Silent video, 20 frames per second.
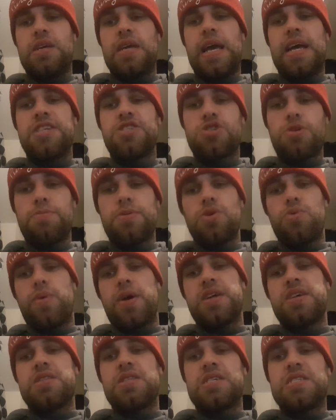
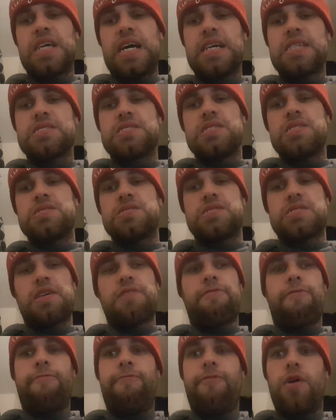in the 90s
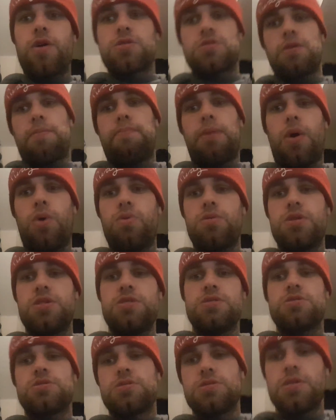said fuck the
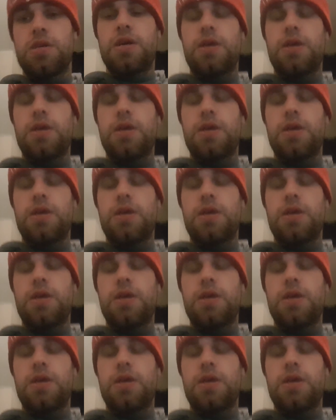police.